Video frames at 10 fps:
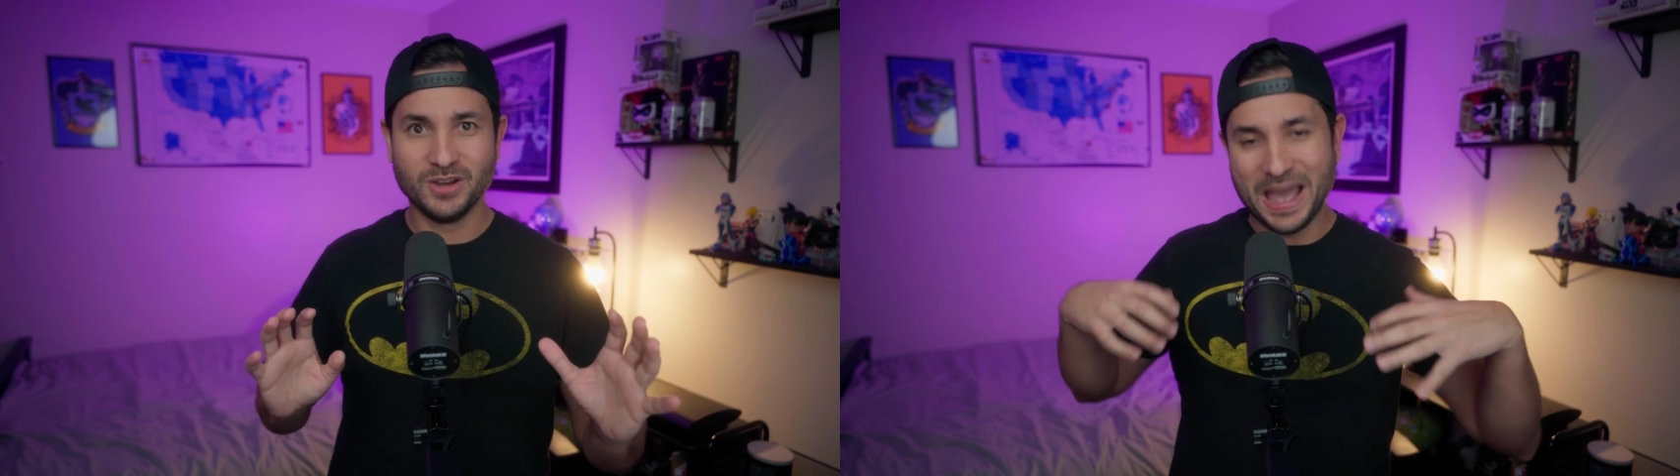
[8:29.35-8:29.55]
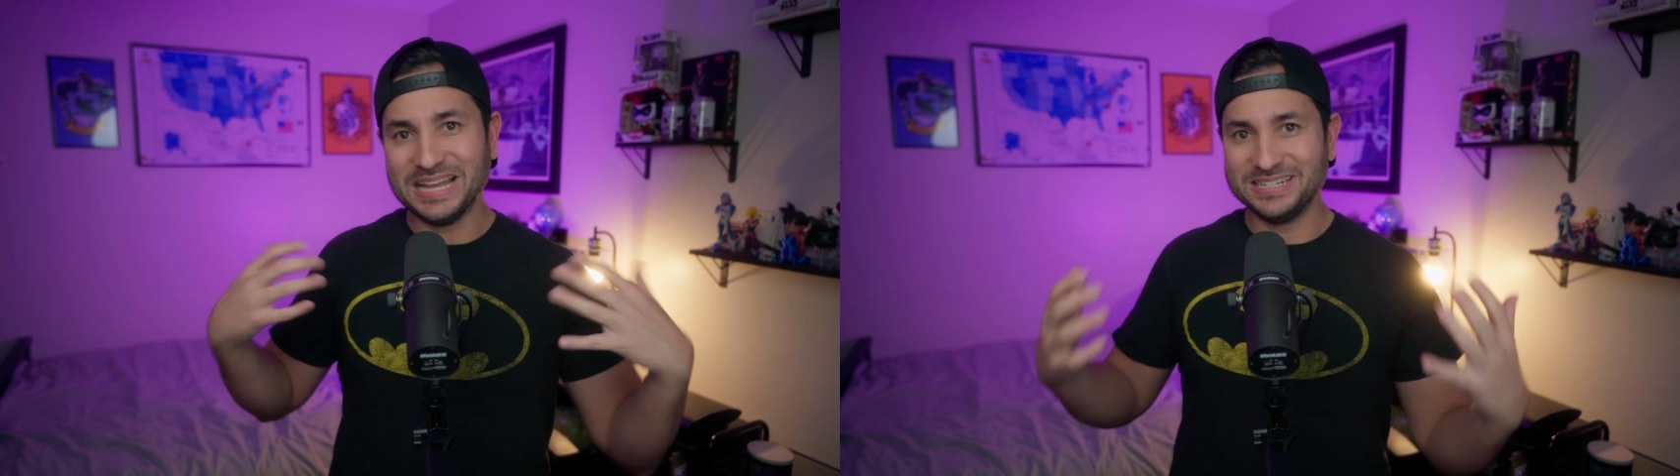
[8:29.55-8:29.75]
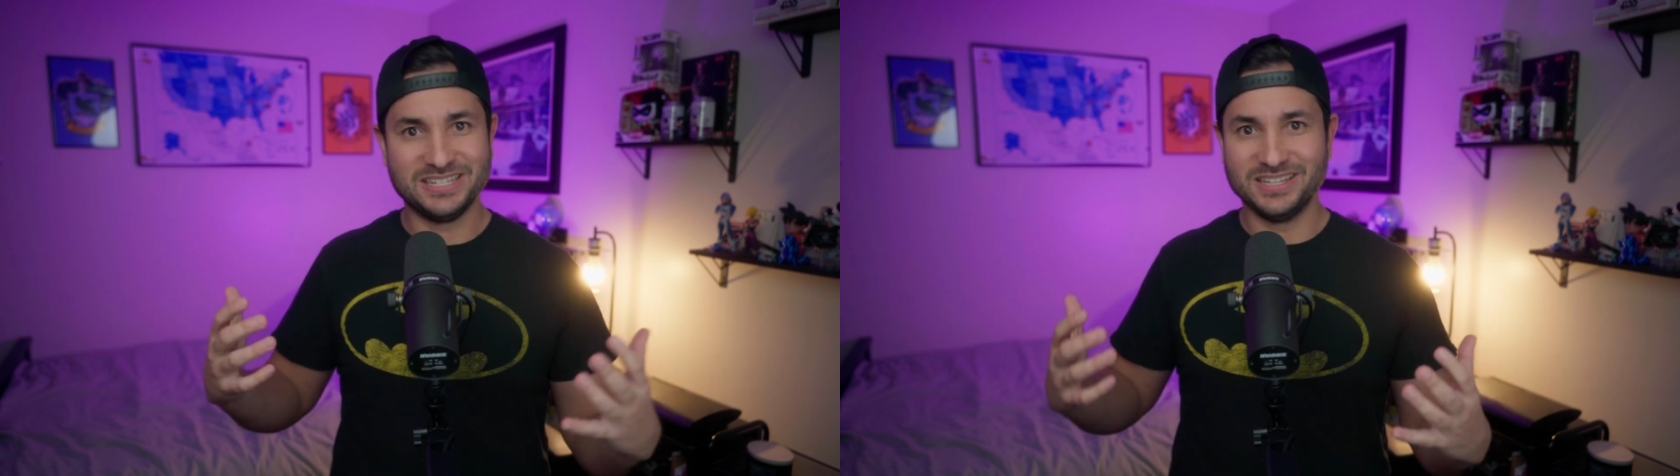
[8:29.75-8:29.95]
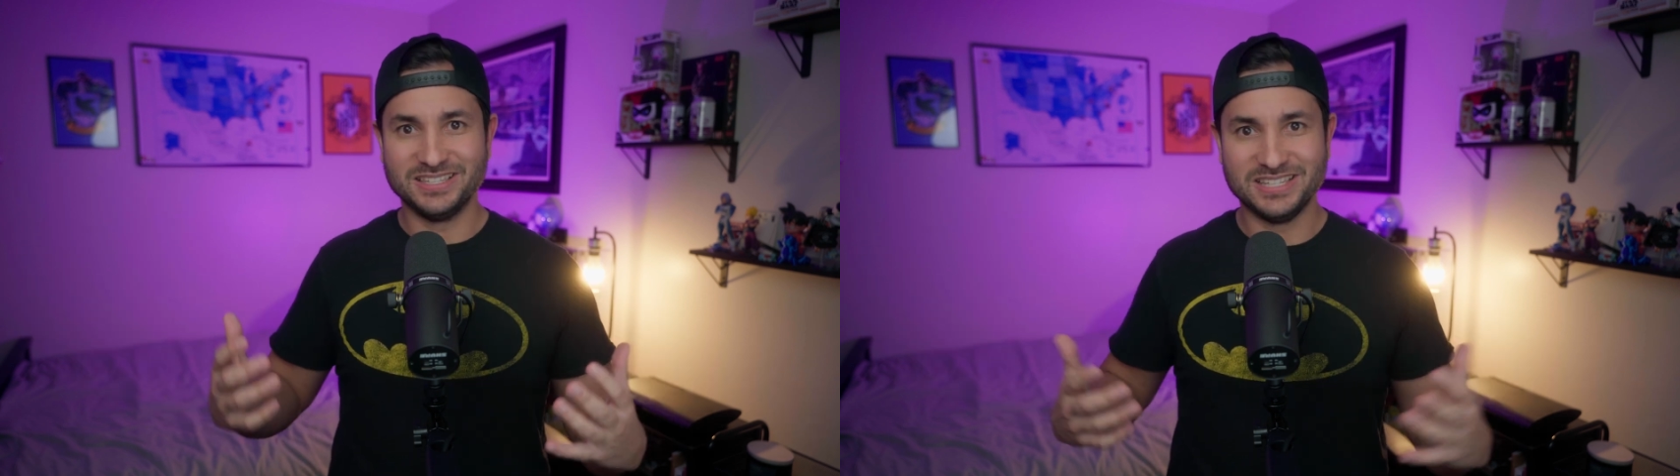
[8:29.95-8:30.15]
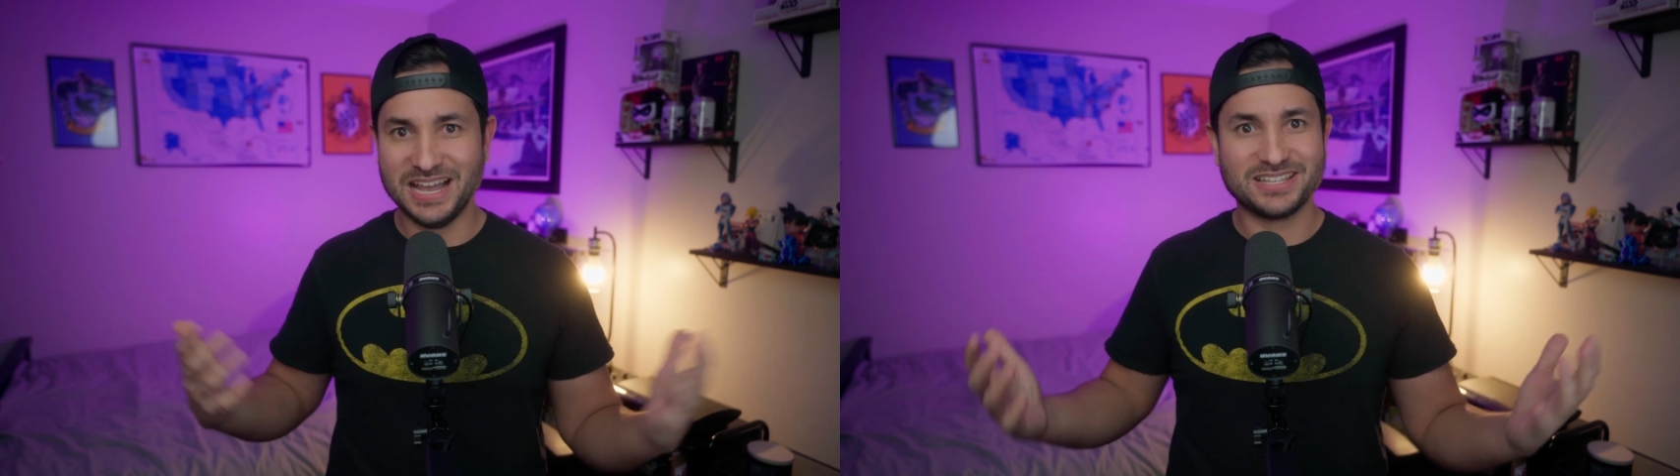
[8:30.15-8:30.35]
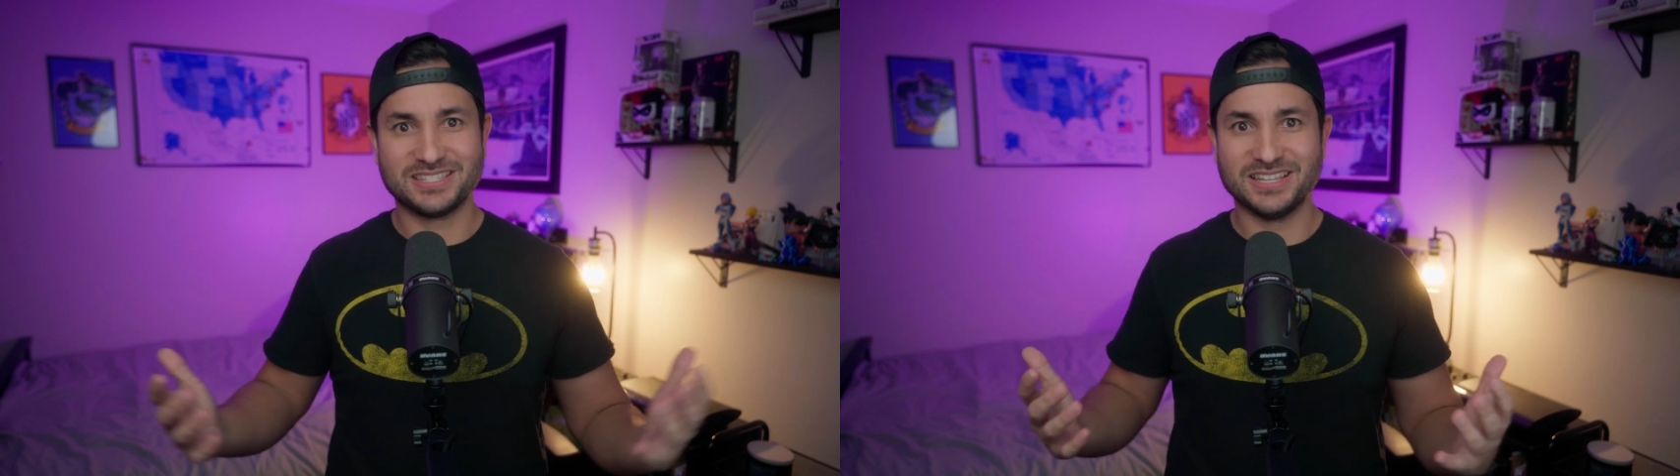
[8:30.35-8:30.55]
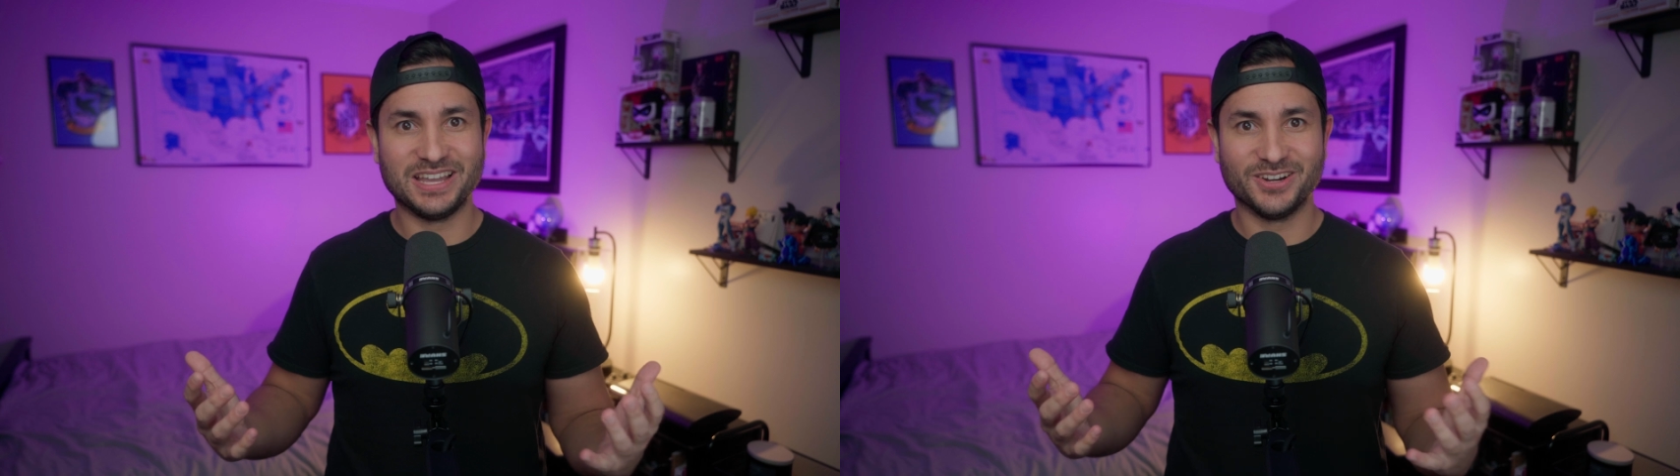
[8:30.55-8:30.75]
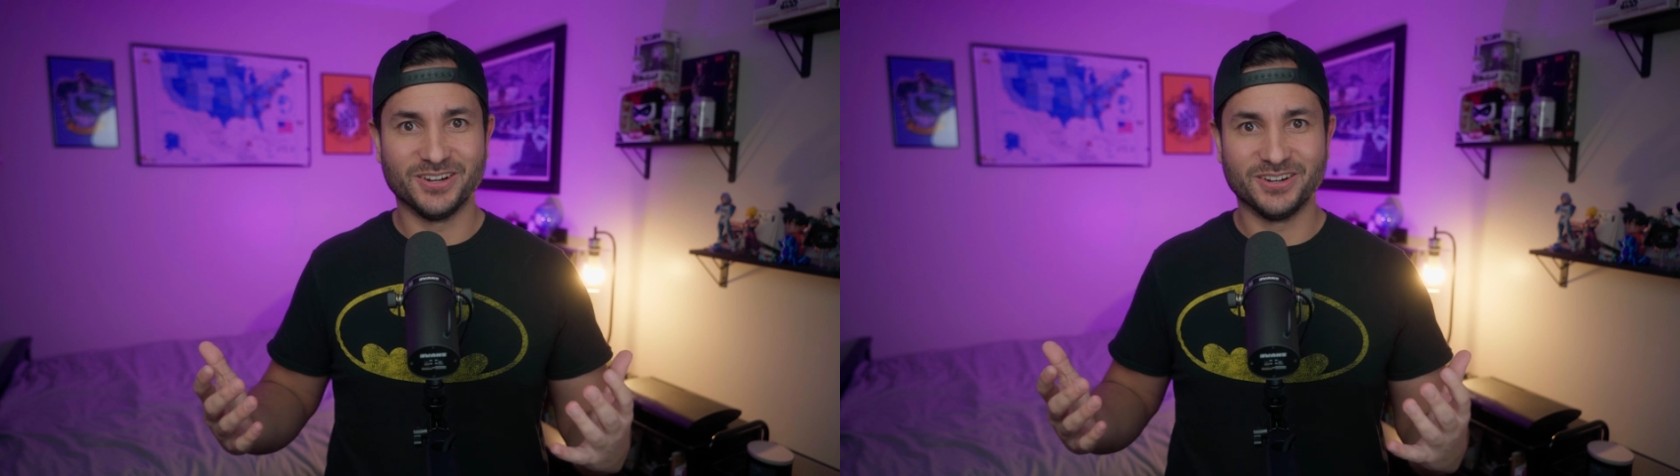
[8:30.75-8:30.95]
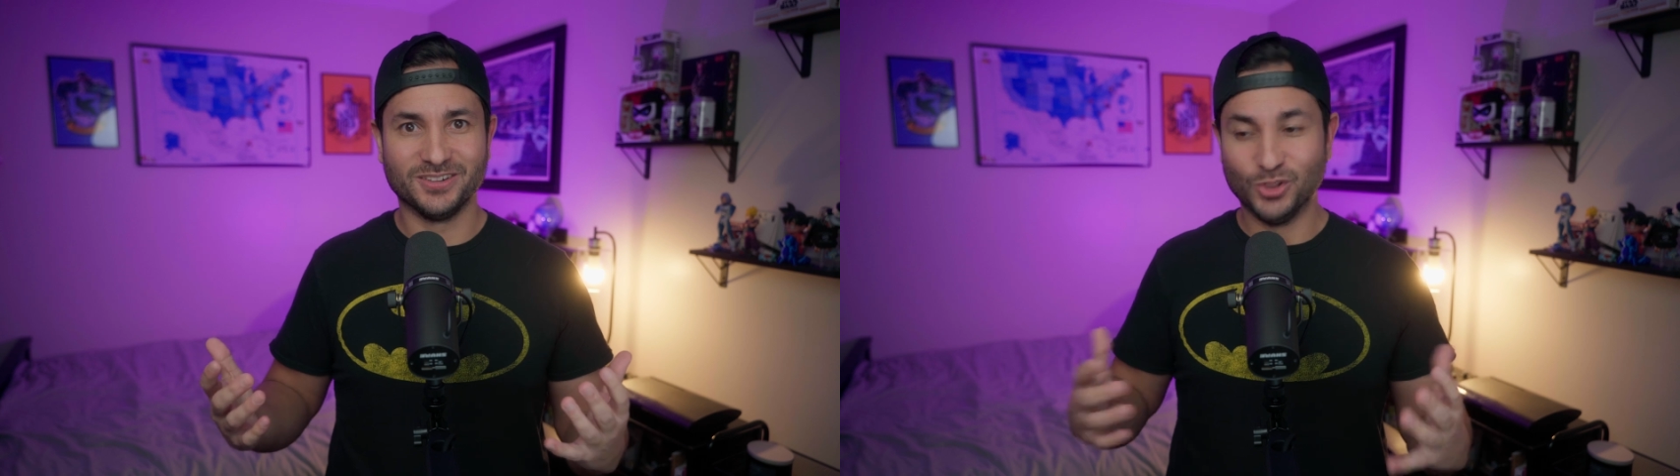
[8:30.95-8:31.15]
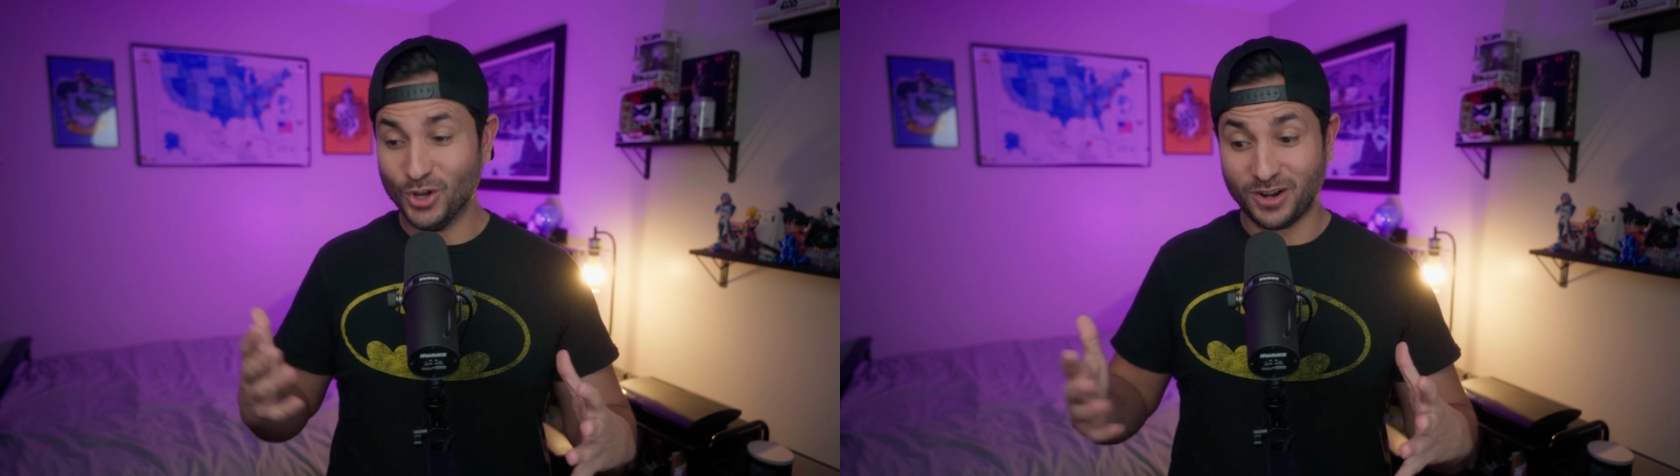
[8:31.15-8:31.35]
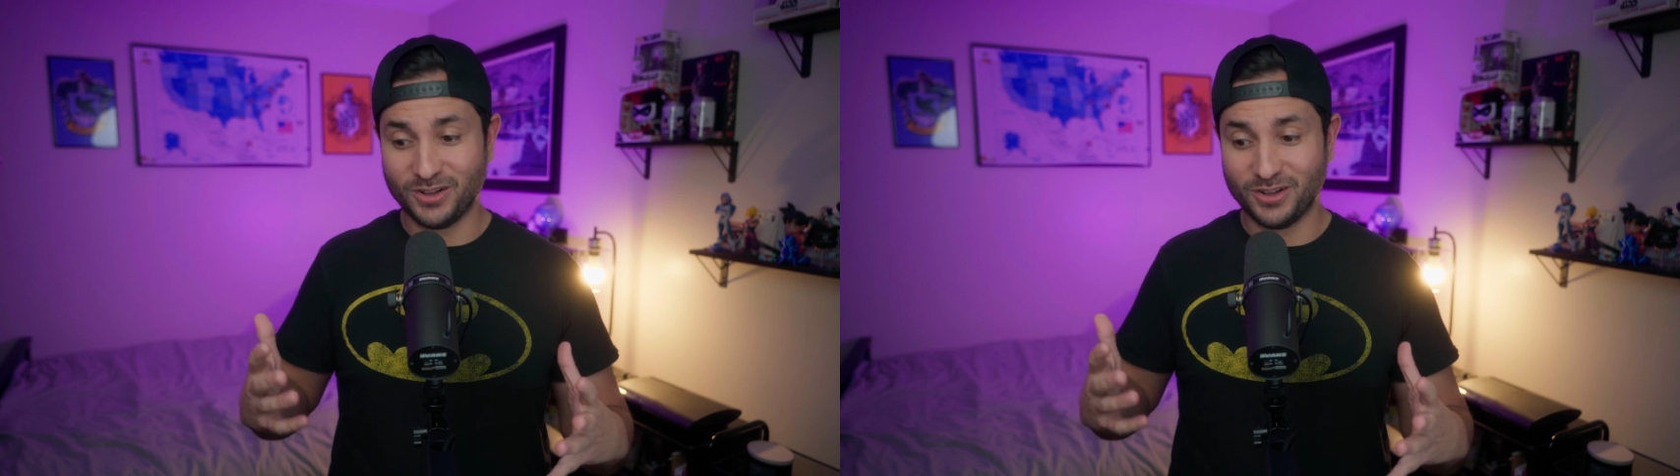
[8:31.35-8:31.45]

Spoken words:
patented Zack Snyder look